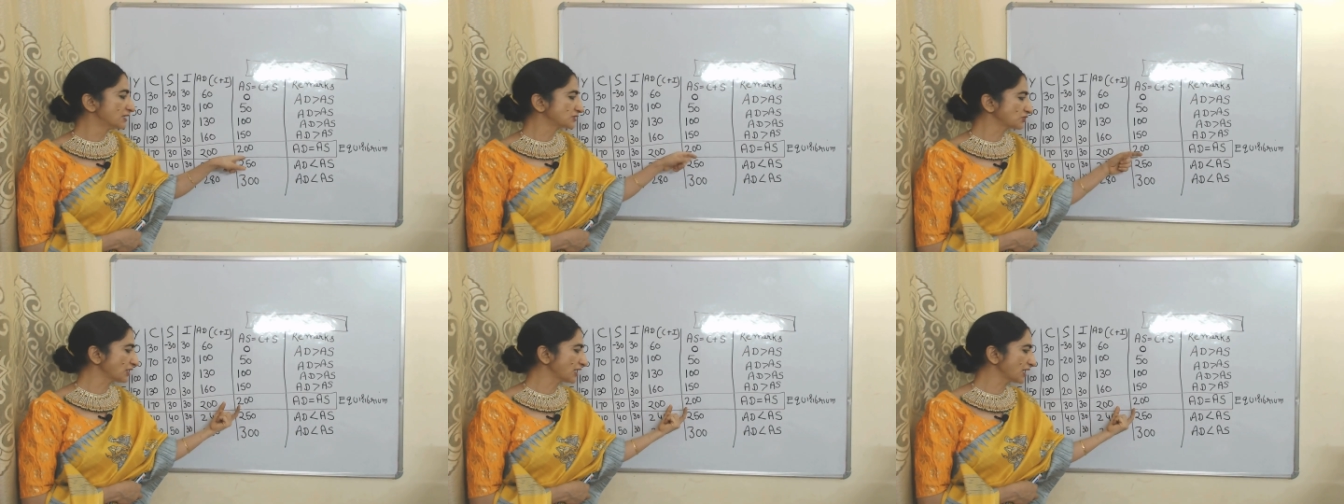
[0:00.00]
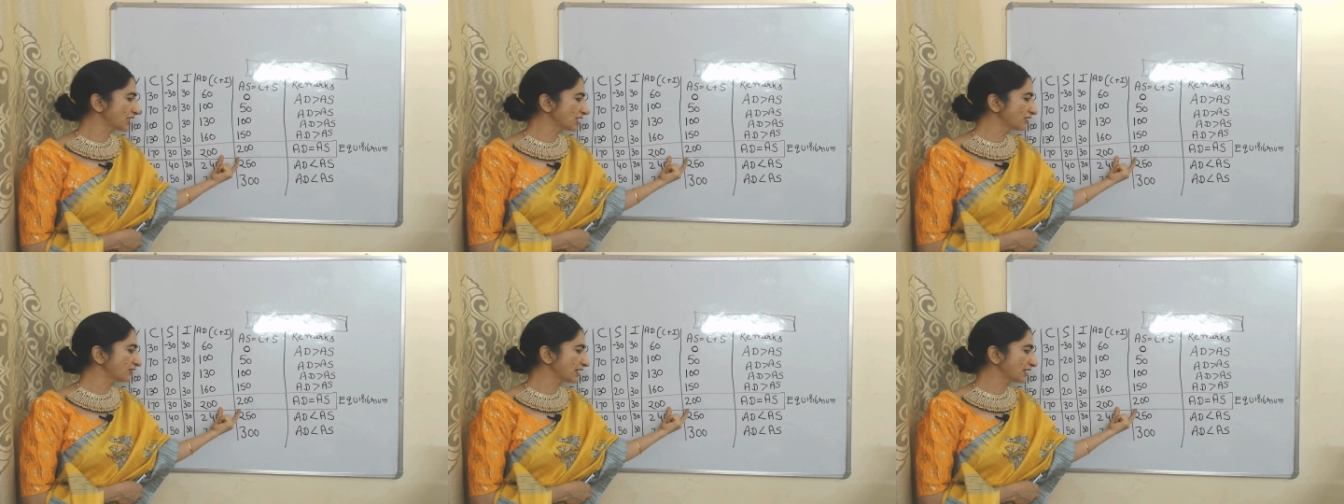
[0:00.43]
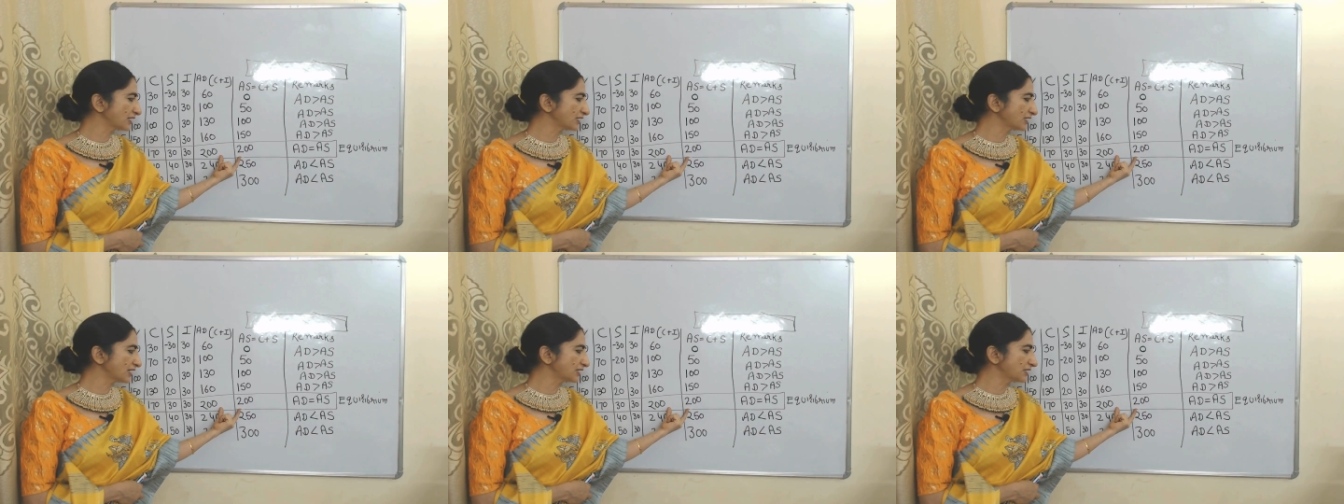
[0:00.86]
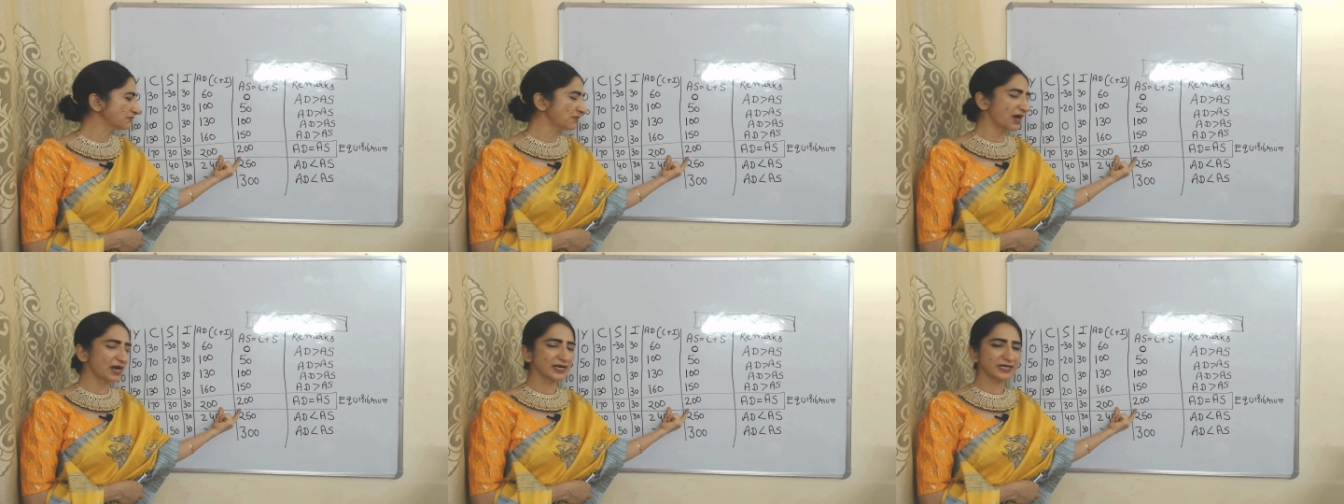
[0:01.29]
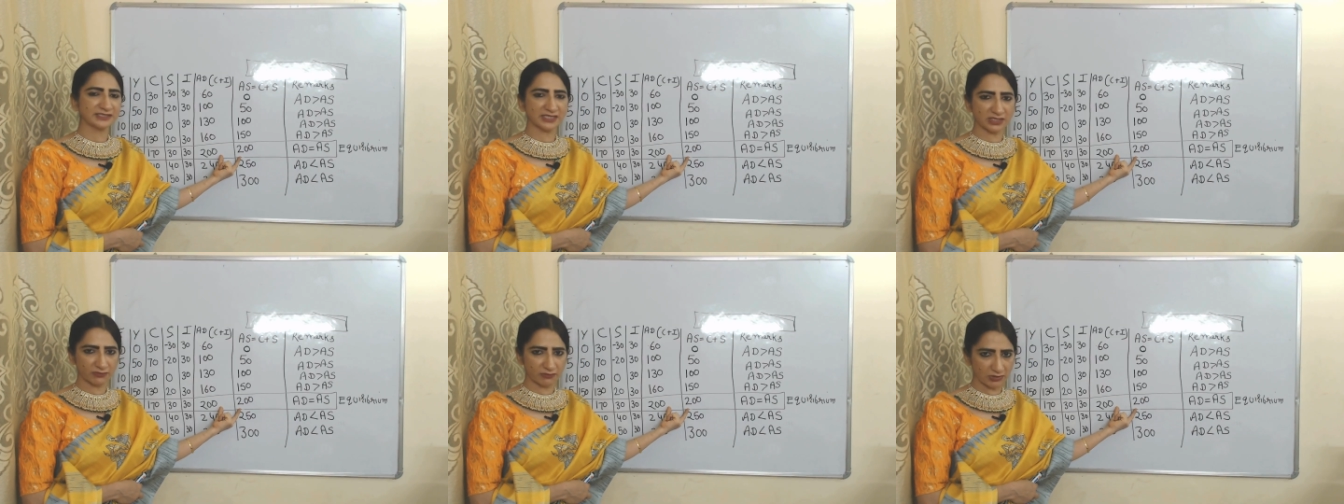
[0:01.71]
So here our aggregate demand is
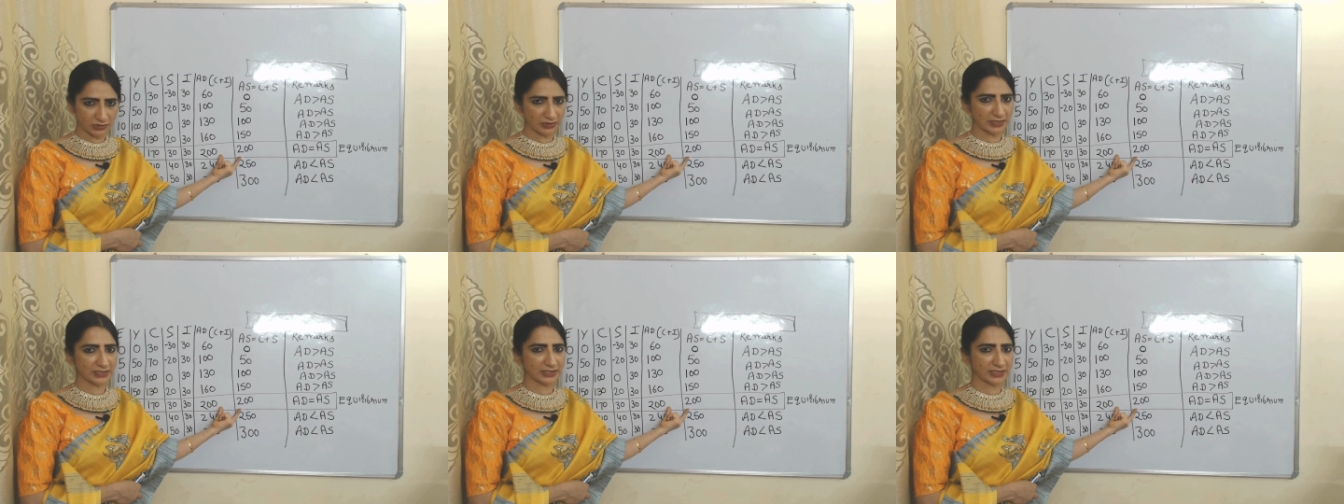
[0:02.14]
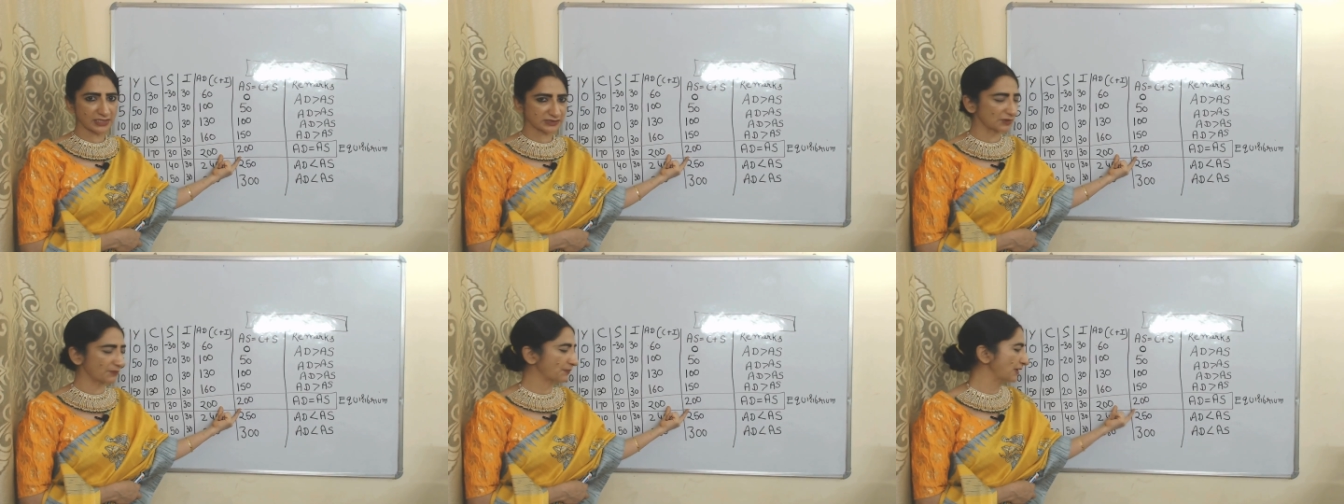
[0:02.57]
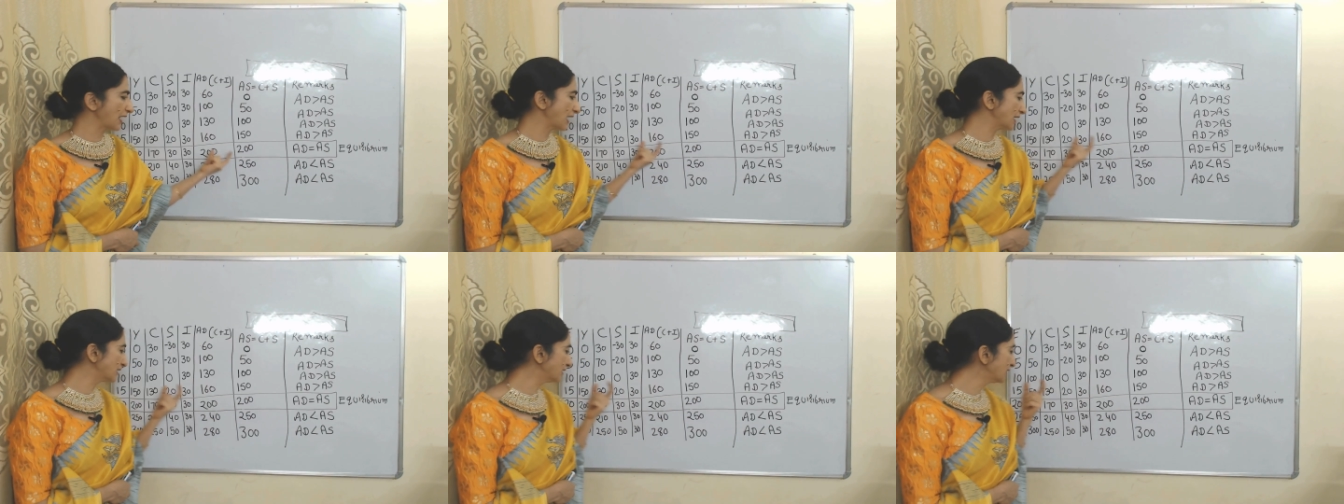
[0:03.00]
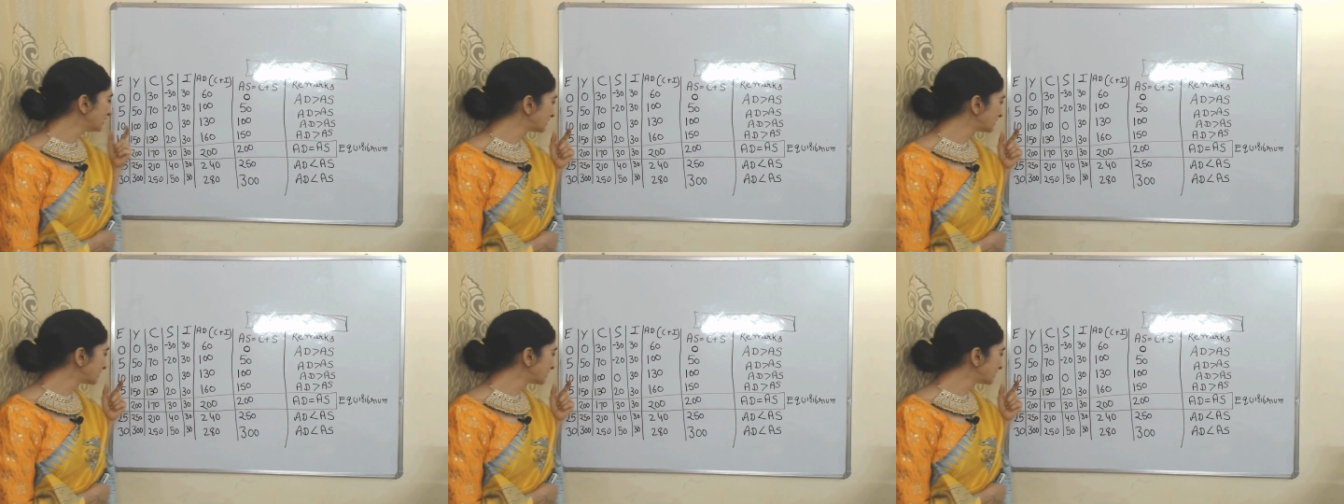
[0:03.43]
equal to aggregate supply.